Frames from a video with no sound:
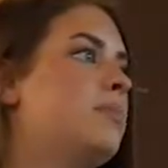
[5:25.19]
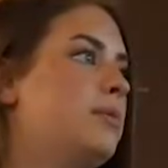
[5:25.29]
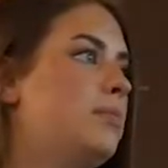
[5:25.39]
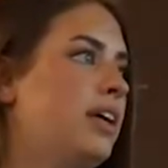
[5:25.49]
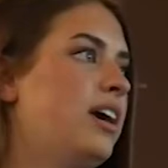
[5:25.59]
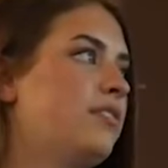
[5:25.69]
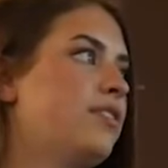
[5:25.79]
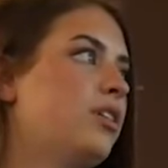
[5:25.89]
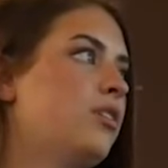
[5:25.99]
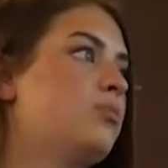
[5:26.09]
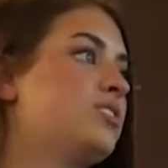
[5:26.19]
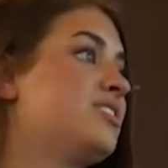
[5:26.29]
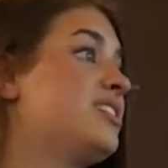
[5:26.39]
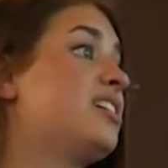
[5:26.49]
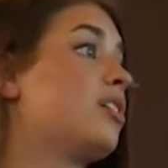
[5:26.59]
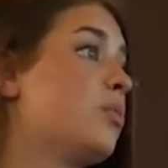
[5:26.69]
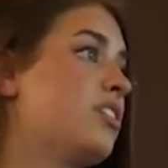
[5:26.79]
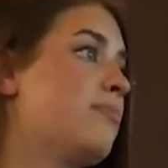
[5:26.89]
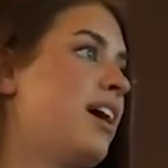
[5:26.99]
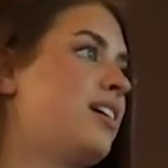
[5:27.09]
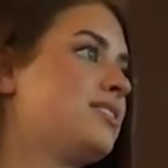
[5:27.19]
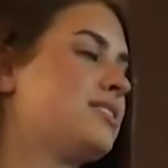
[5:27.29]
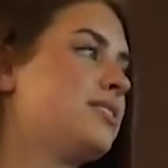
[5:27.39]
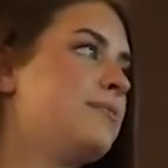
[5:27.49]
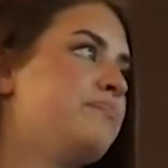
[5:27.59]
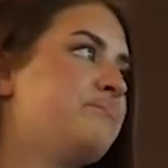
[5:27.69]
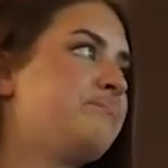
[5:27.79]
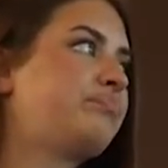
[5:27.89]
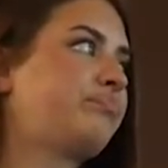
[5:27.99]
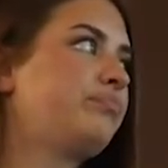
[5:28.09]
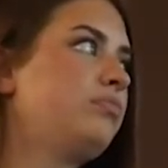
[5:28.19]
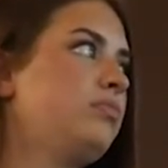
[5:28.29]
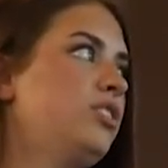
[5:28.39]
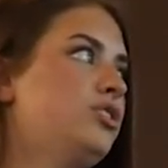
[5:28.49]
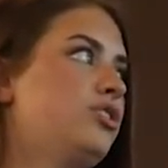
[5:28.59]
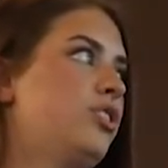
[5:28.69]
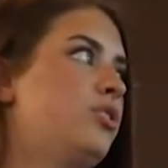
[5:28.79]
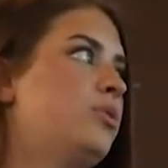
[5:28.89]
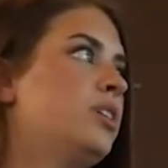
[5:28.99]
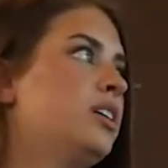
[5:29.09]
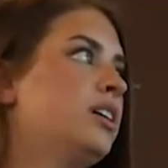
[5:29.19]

been playing for almost a year with masks. So